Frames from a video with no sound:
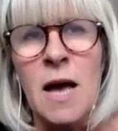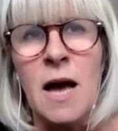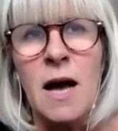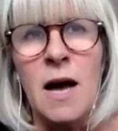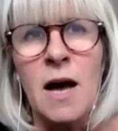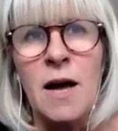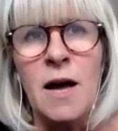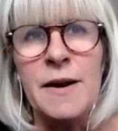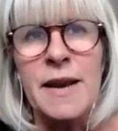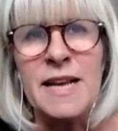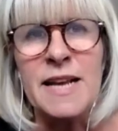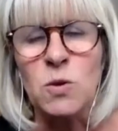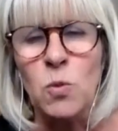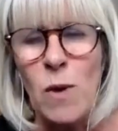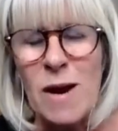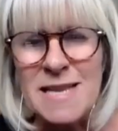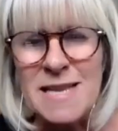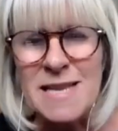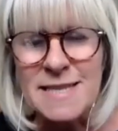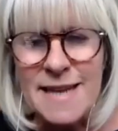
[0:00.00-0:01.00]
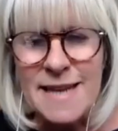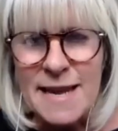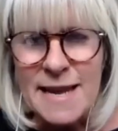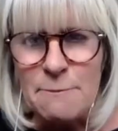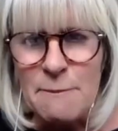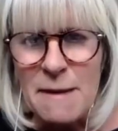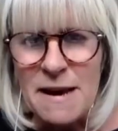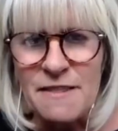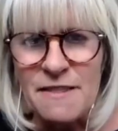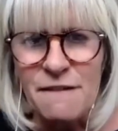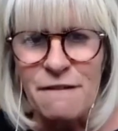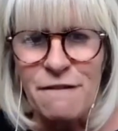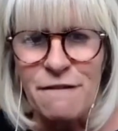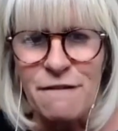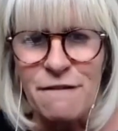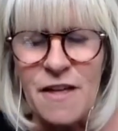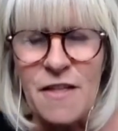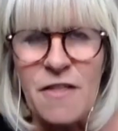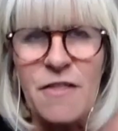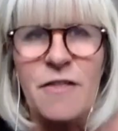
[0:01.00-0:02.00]
Next Wednesday, May the
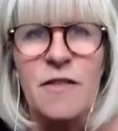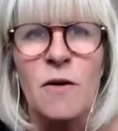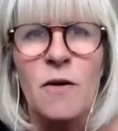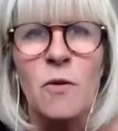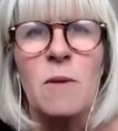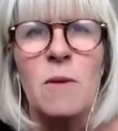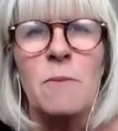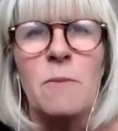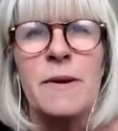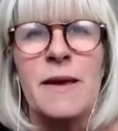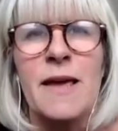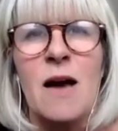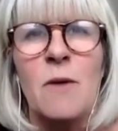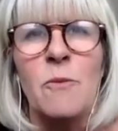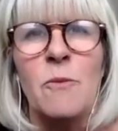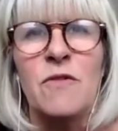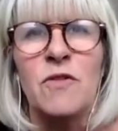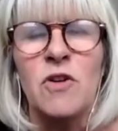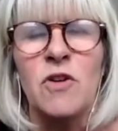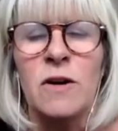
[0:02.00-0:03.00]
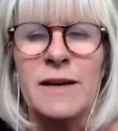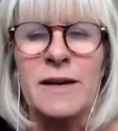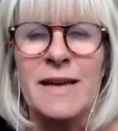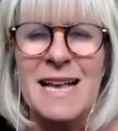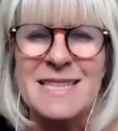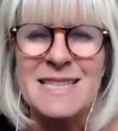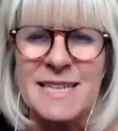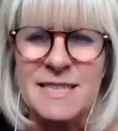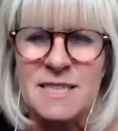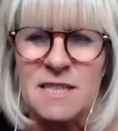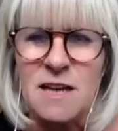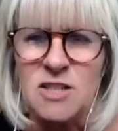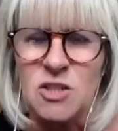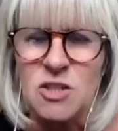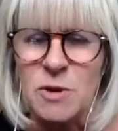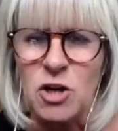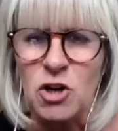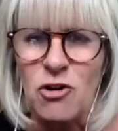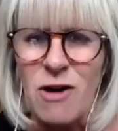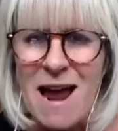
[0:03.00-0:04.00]
5th at 1 p.m, we've got Getting Started
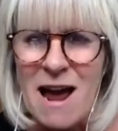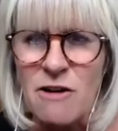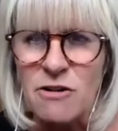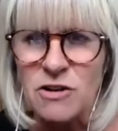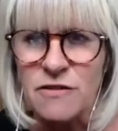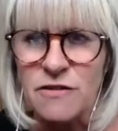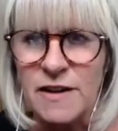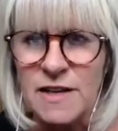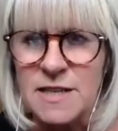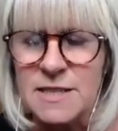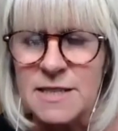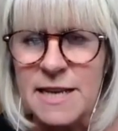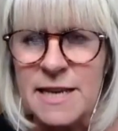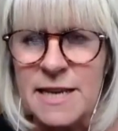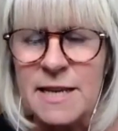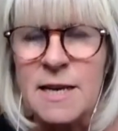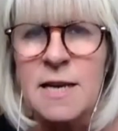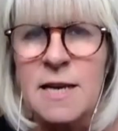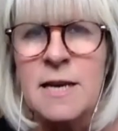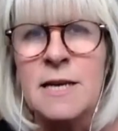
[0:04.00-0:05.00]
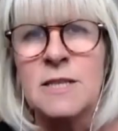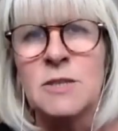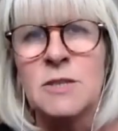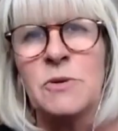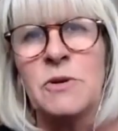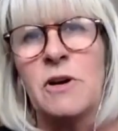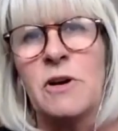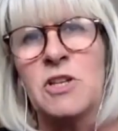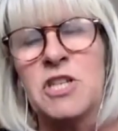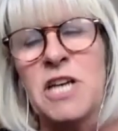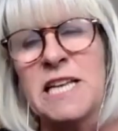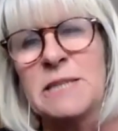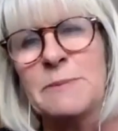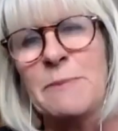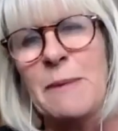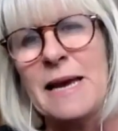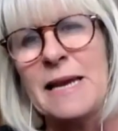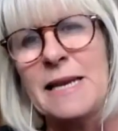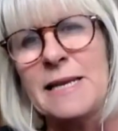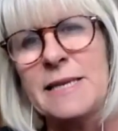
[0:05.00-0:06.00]
with Crowdfunding. So we've got Jess
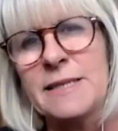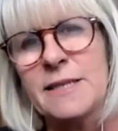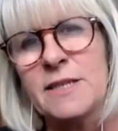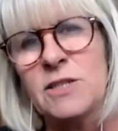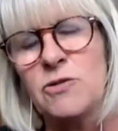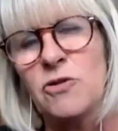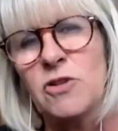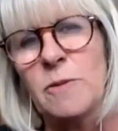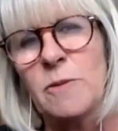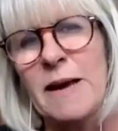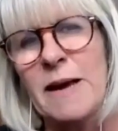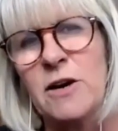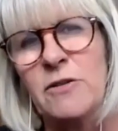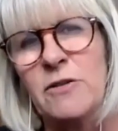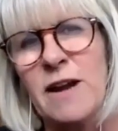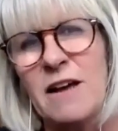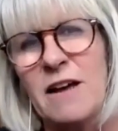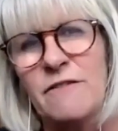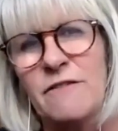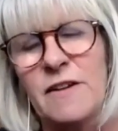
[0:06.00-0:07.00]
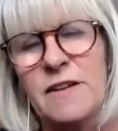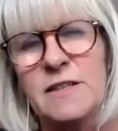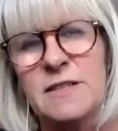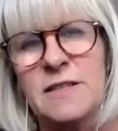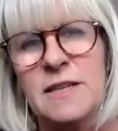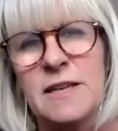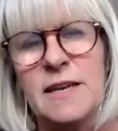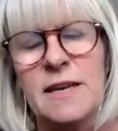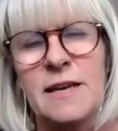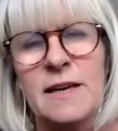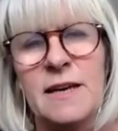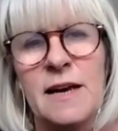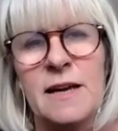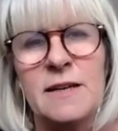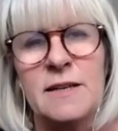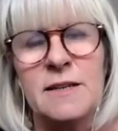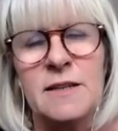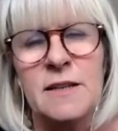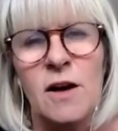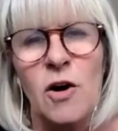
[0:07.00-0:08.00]
Bailey's going to talk about crowdfunding
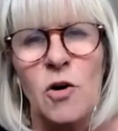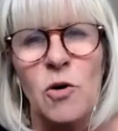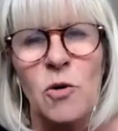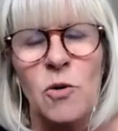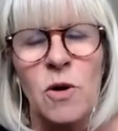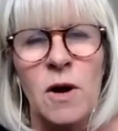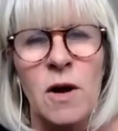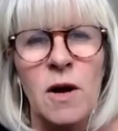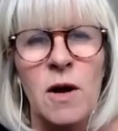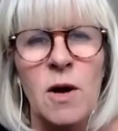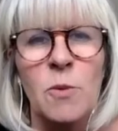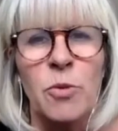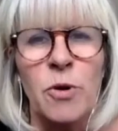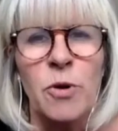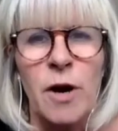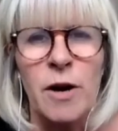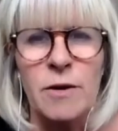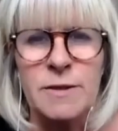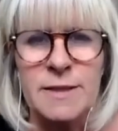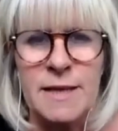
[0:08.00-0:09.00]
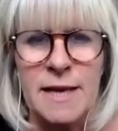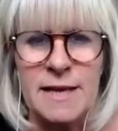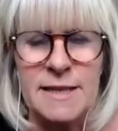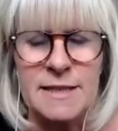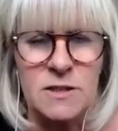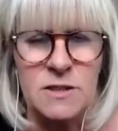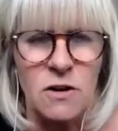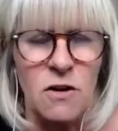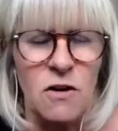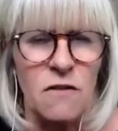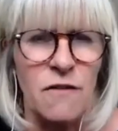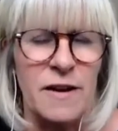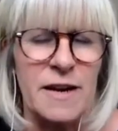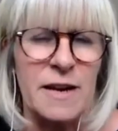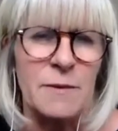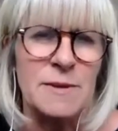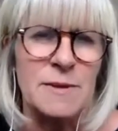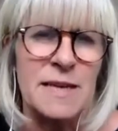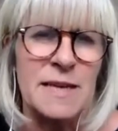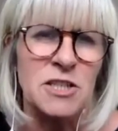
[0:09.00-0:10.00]
and the whole process of, and
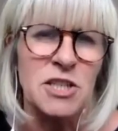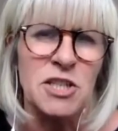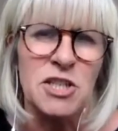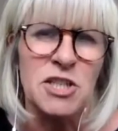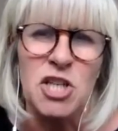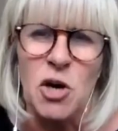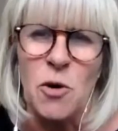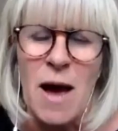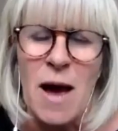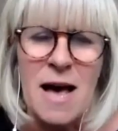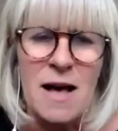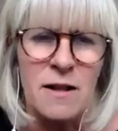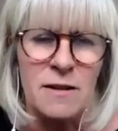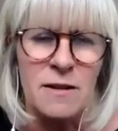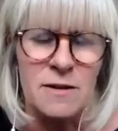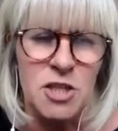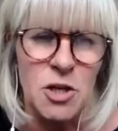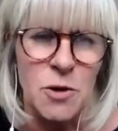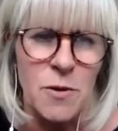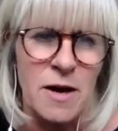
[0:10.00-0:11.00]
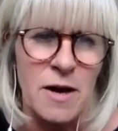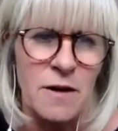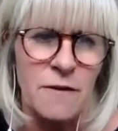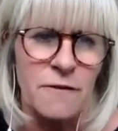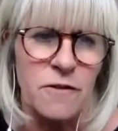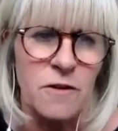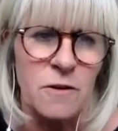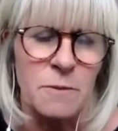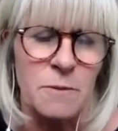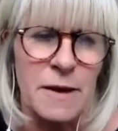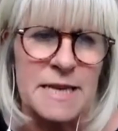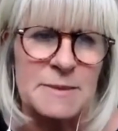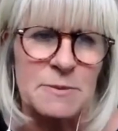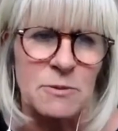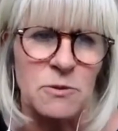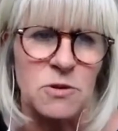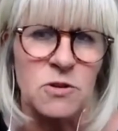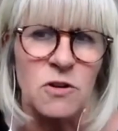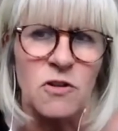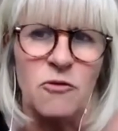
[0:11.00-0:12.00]
it was actually Joelle from
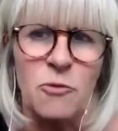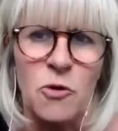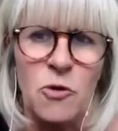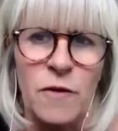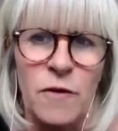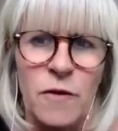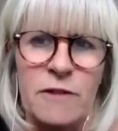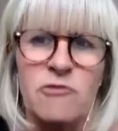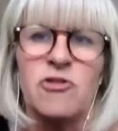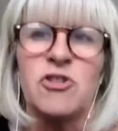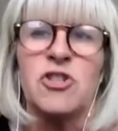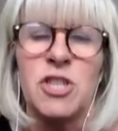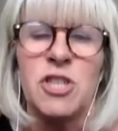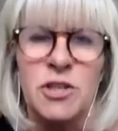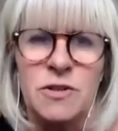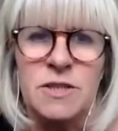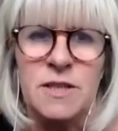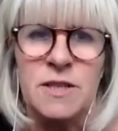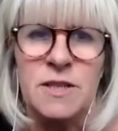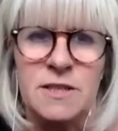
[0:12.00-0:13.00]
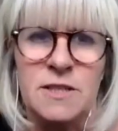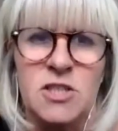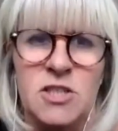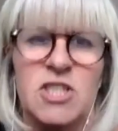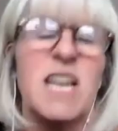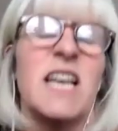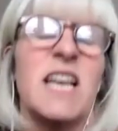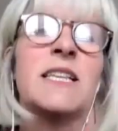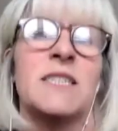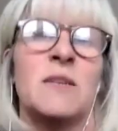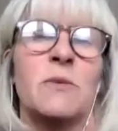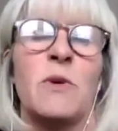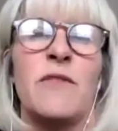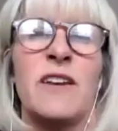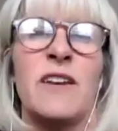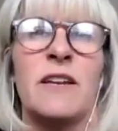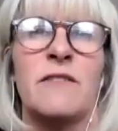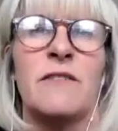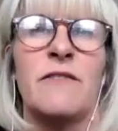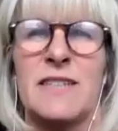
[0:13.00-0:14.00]
Baseball Softball that introduced us to Jess, and we've
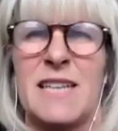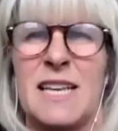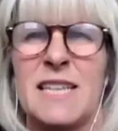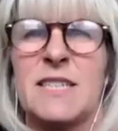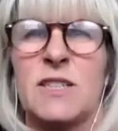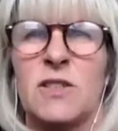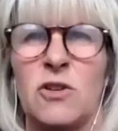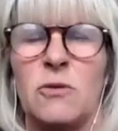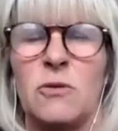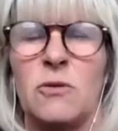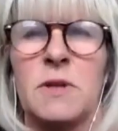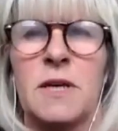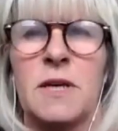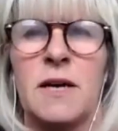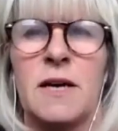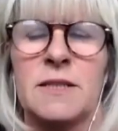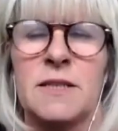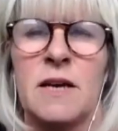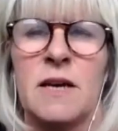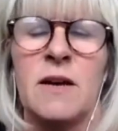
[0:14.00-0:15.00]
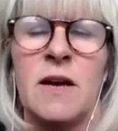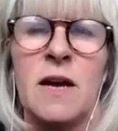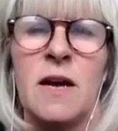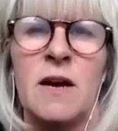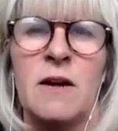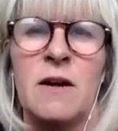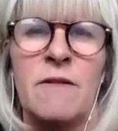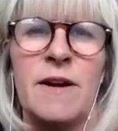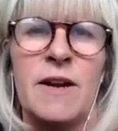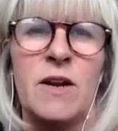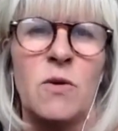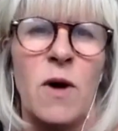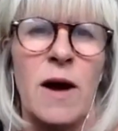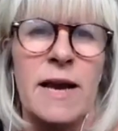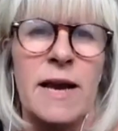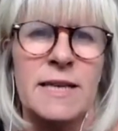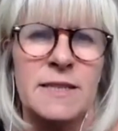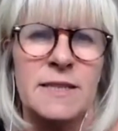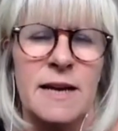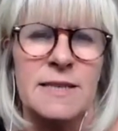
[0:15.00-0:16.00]
had a fantastic call with her. So really
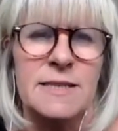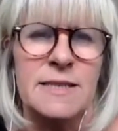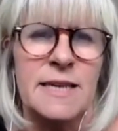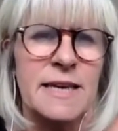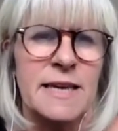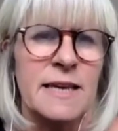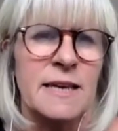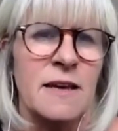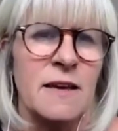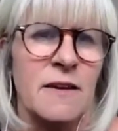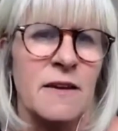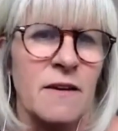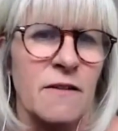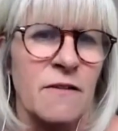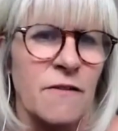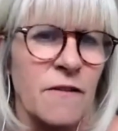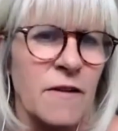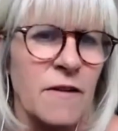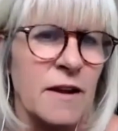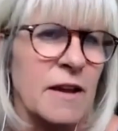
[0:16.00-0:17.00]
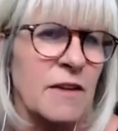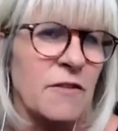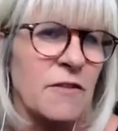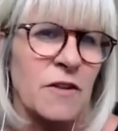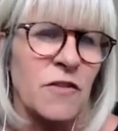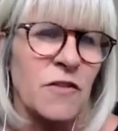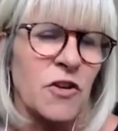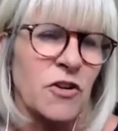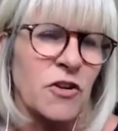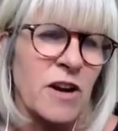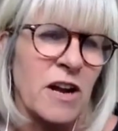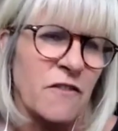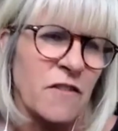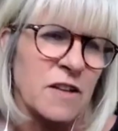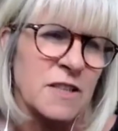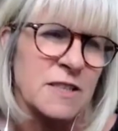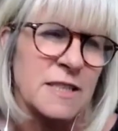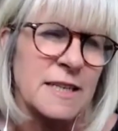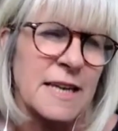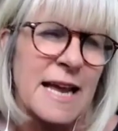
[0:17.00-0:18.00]
quite exciting. Even if you're
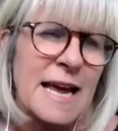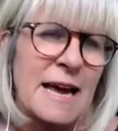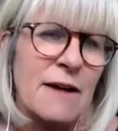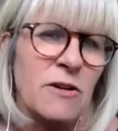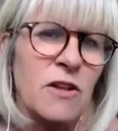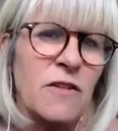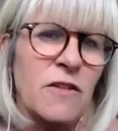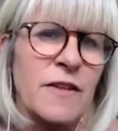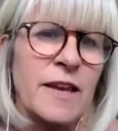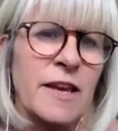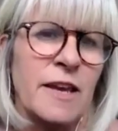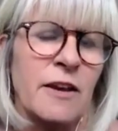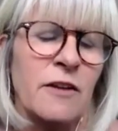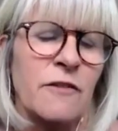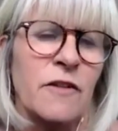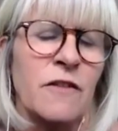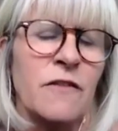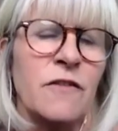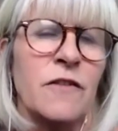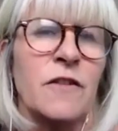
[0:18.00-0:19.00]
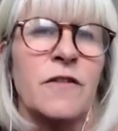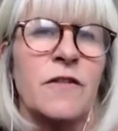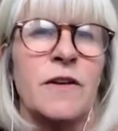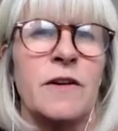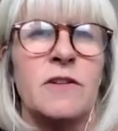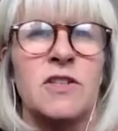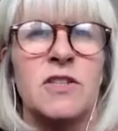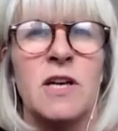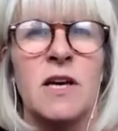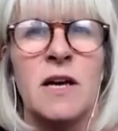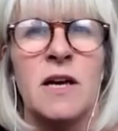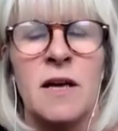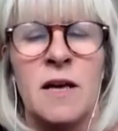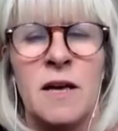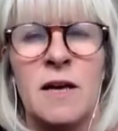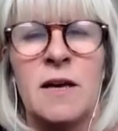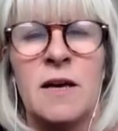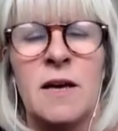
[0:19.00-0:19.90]
crowdfunding now, you're thinking of it for the future.